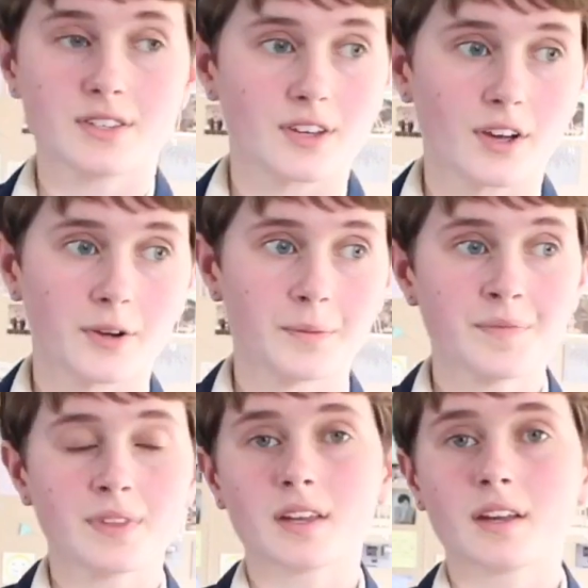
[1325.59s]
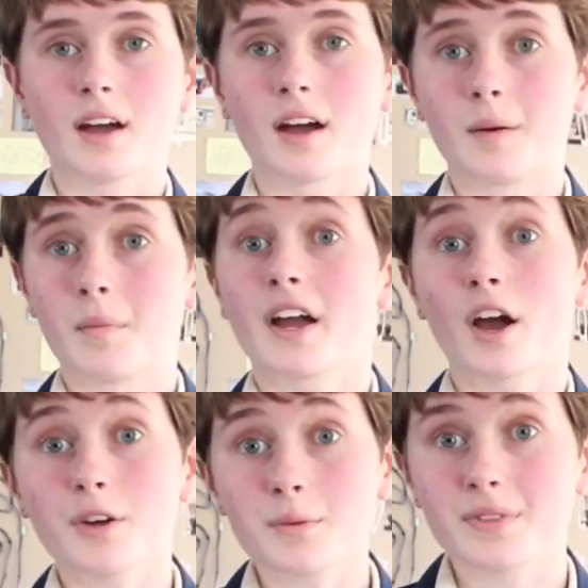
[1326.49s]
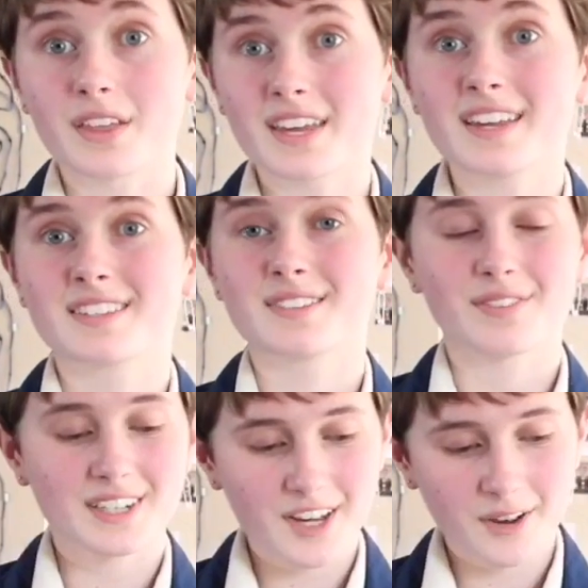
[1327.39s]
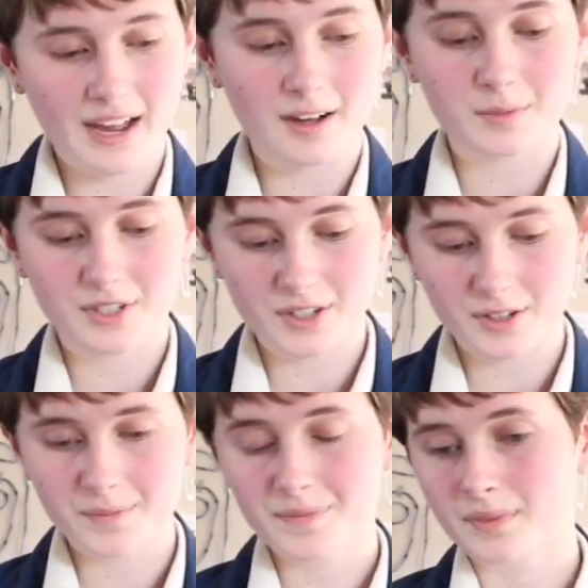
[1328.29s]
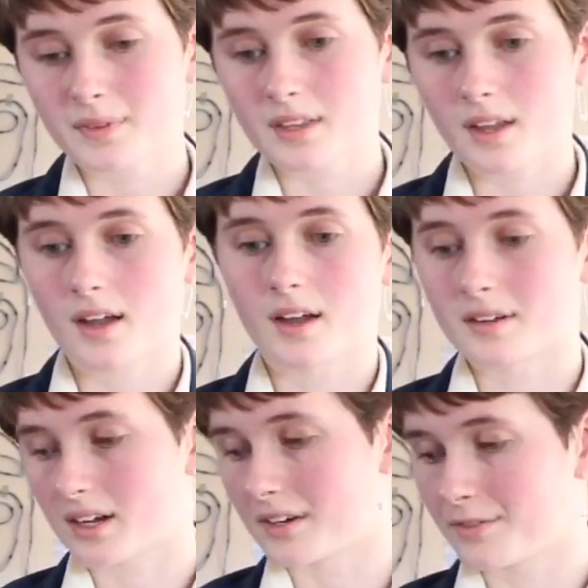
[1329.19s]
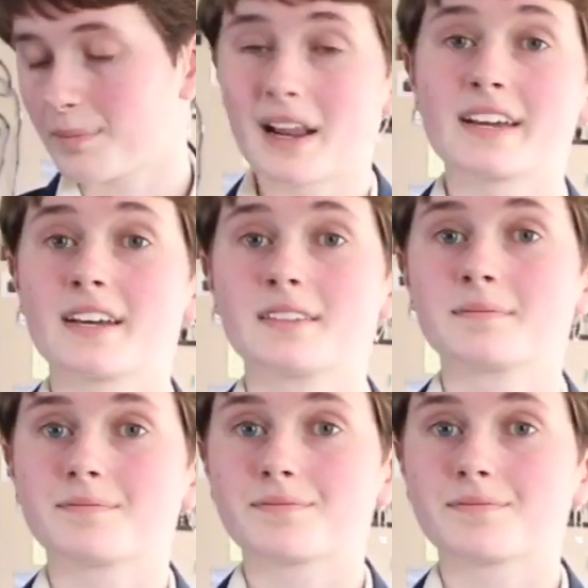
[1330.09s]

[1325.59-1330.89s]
So I hope that this video helped you kind of play it.